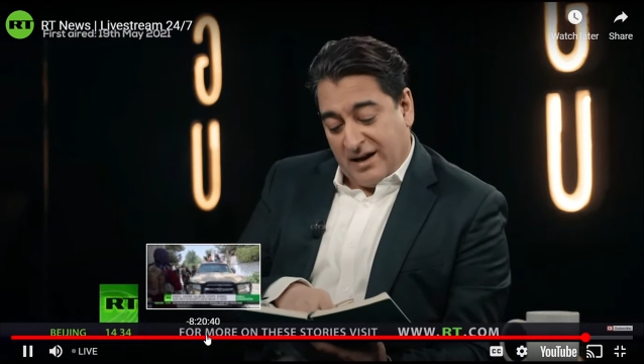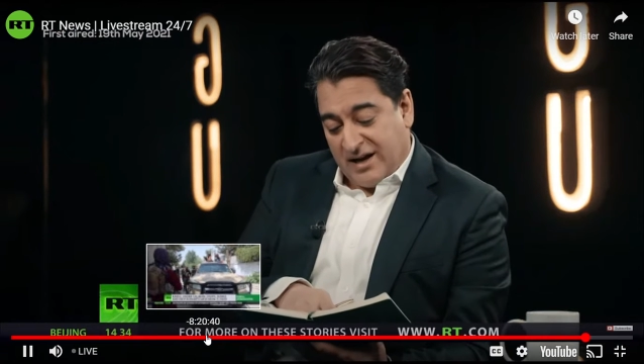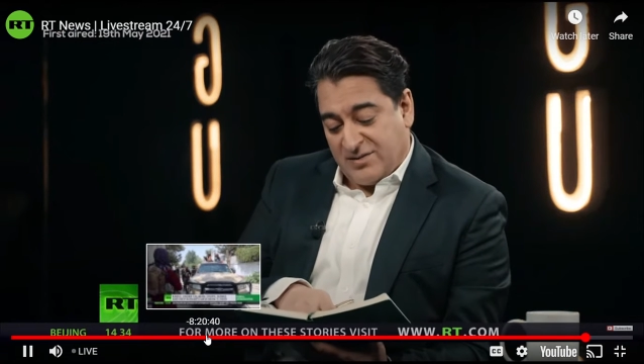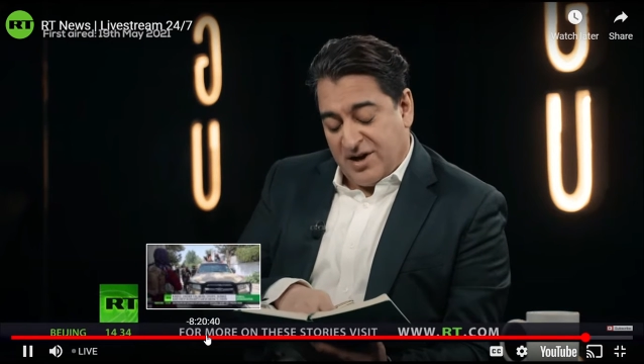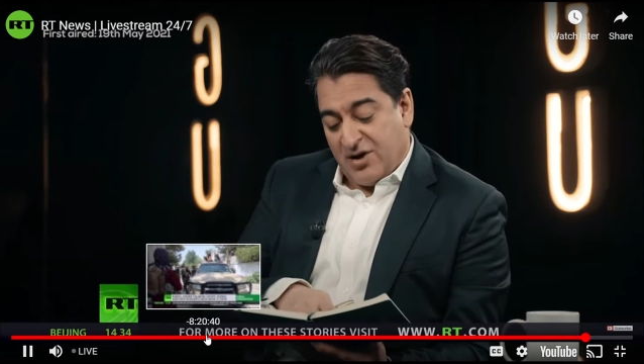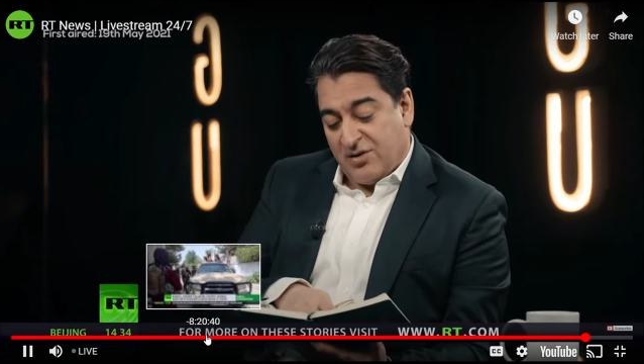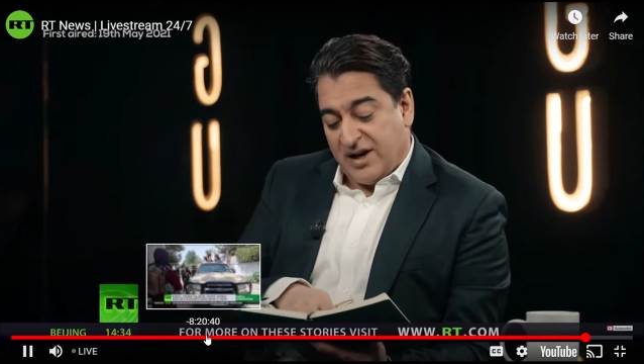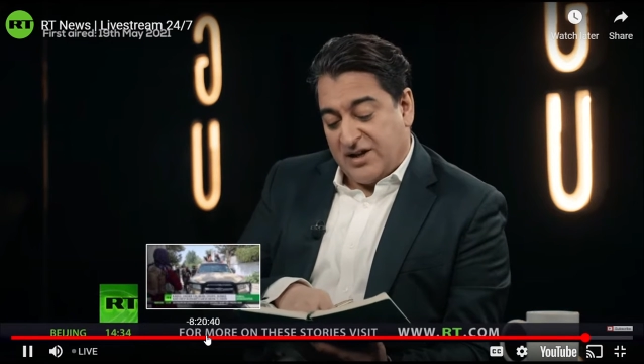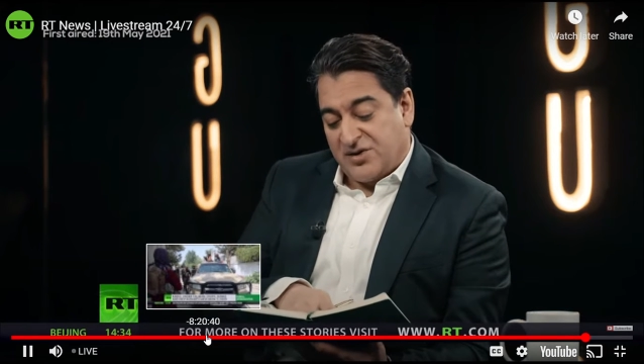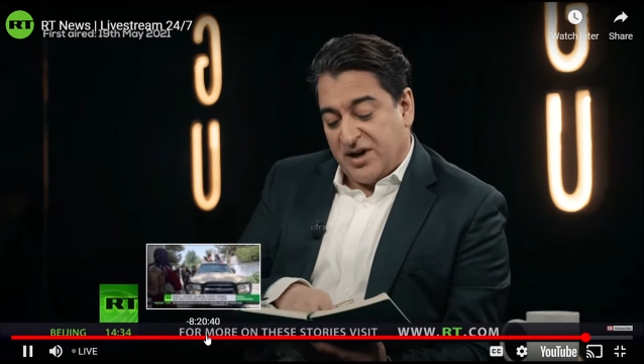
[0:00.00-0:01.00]
as we know,
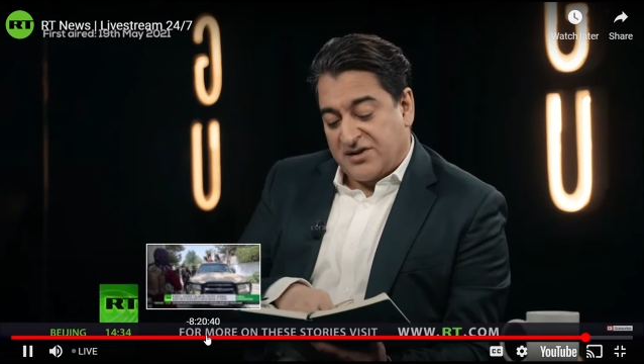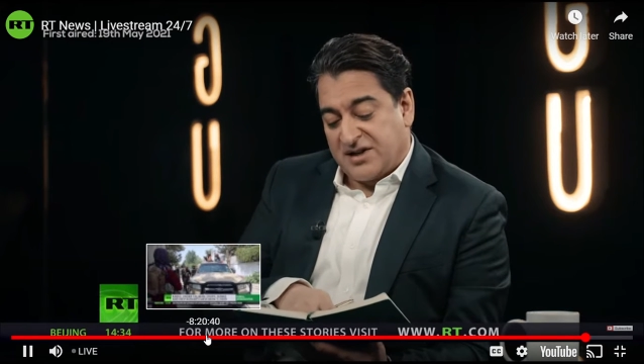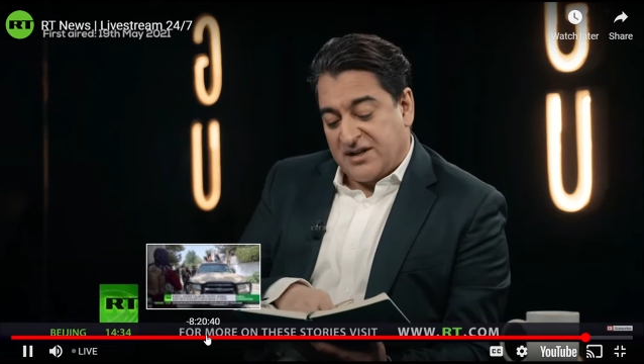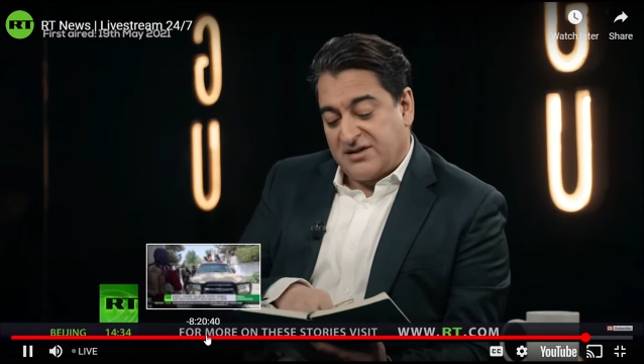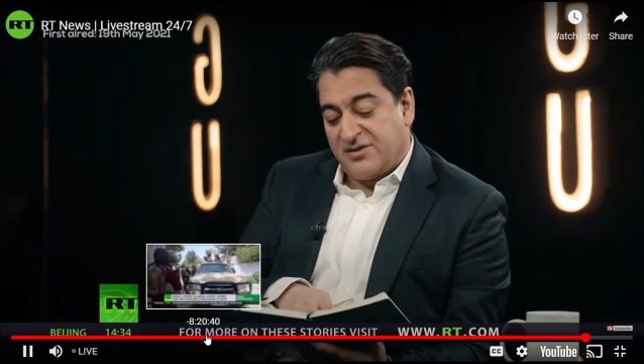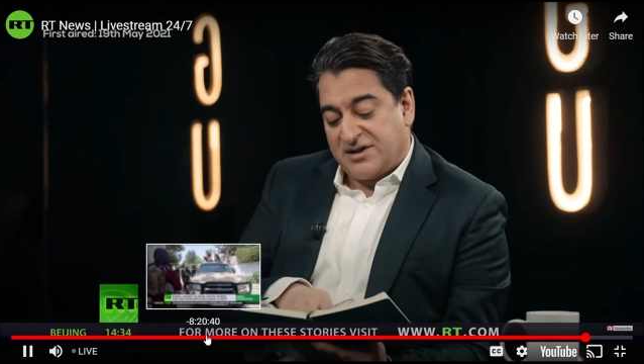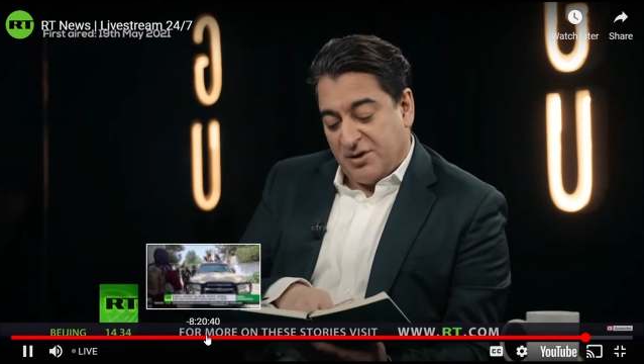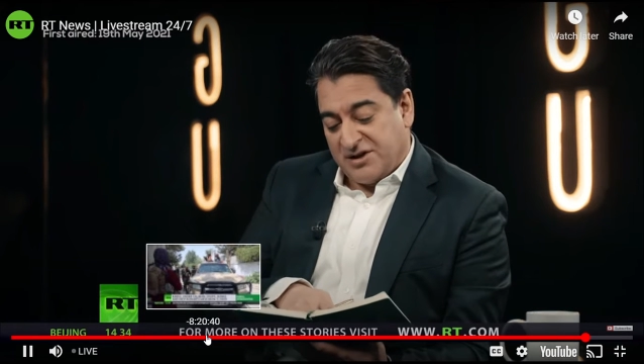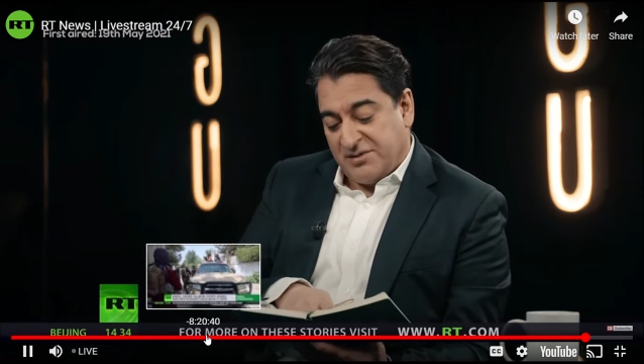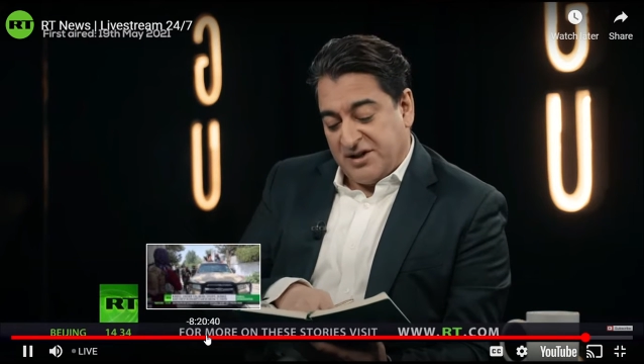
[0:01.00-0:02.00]
Israel says the
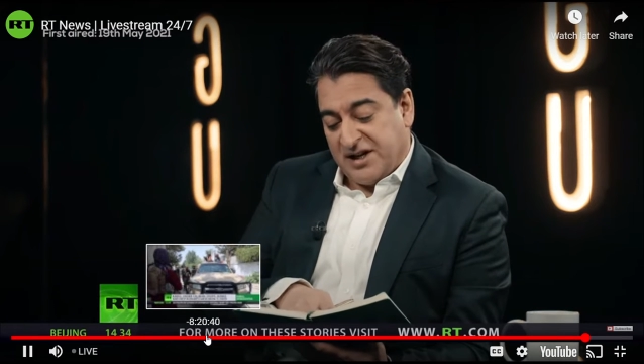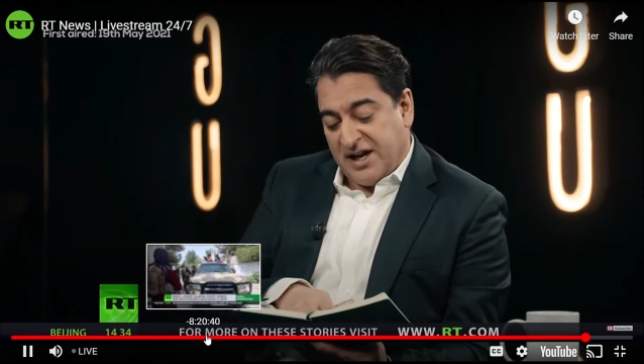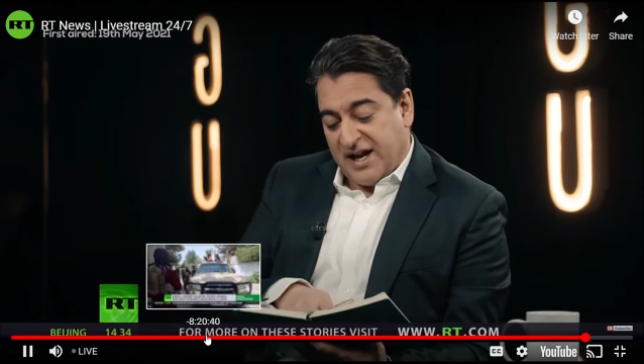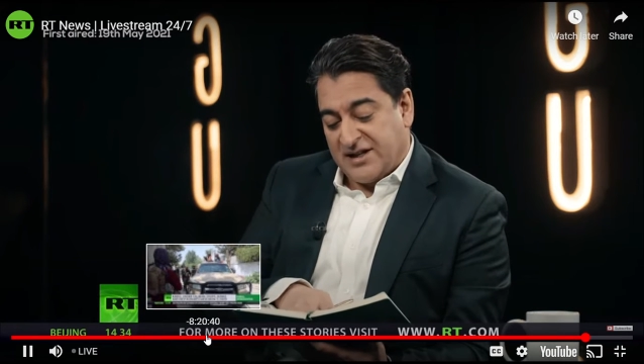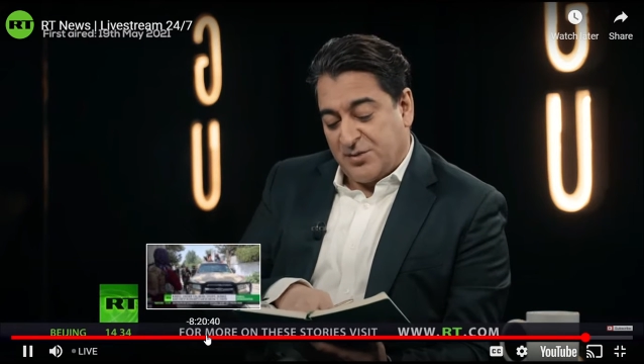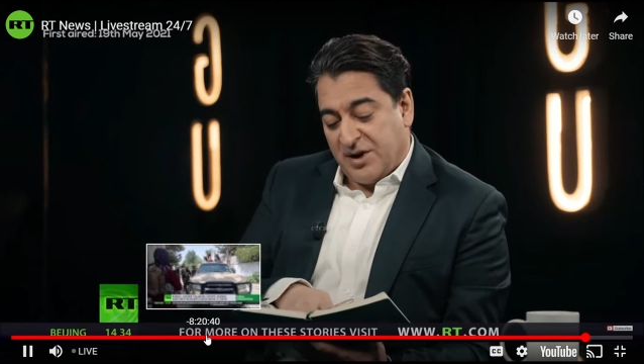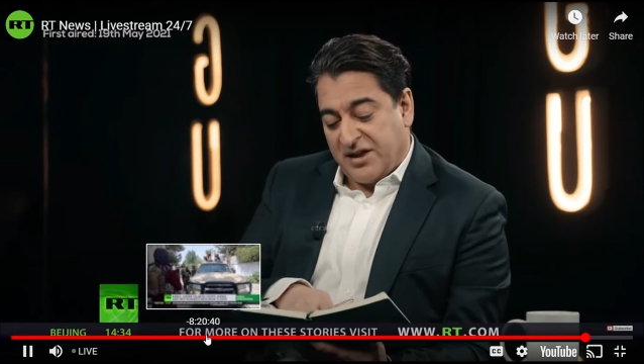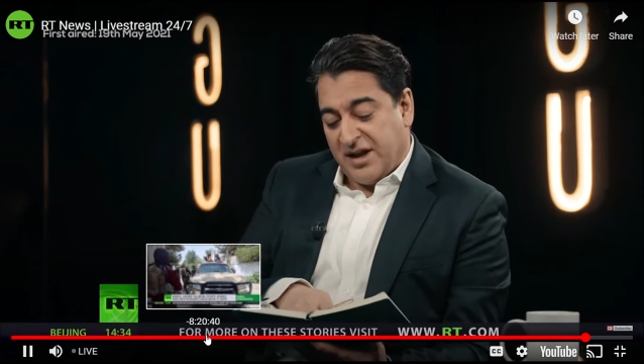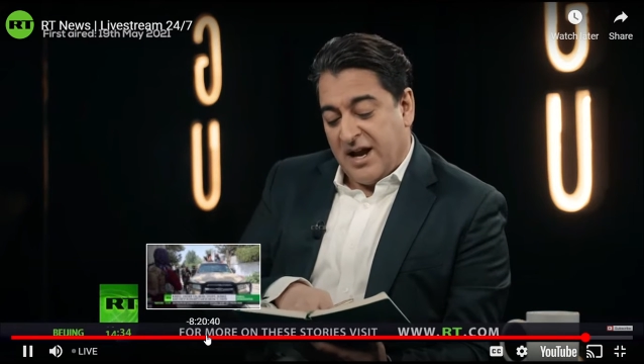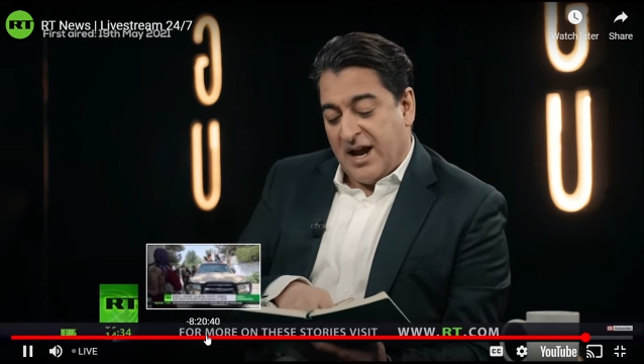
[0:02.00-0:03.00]
responsibility lies
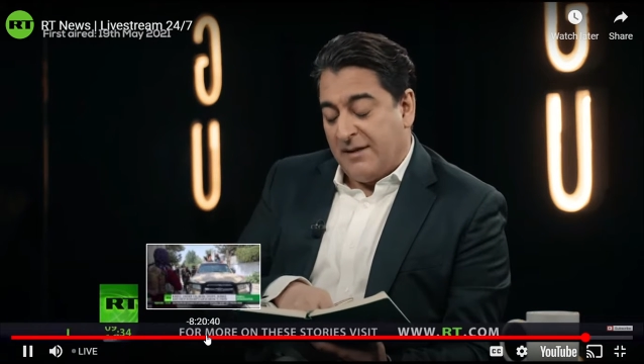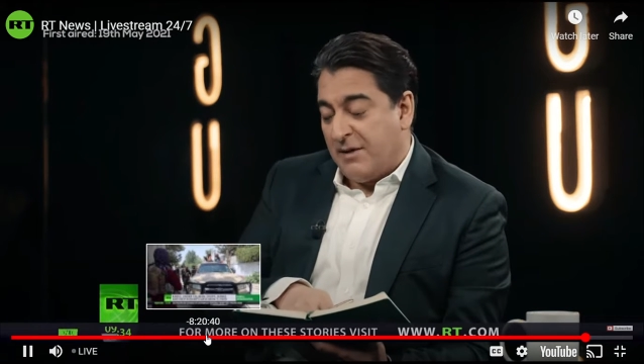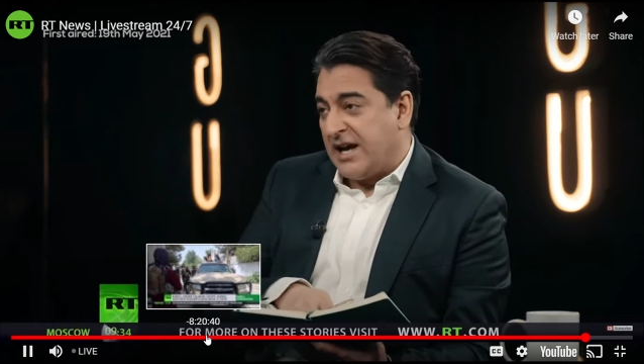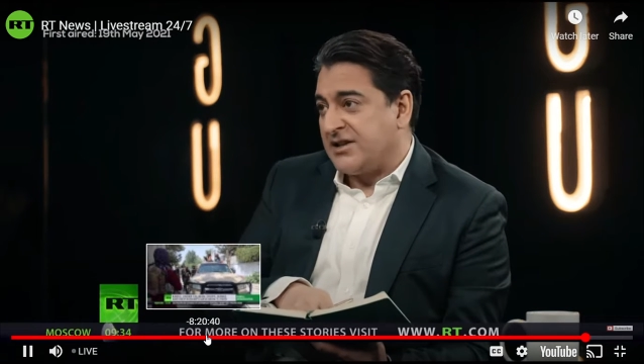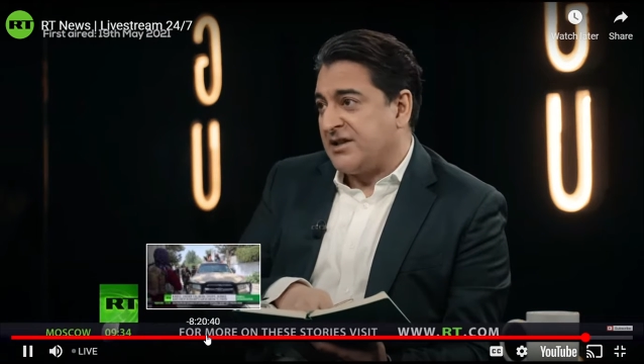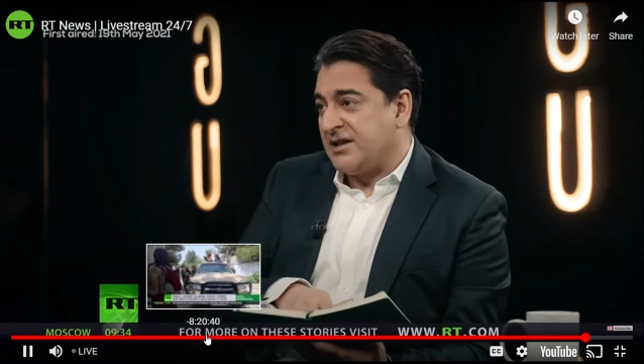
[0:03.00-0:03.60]
with Hamas.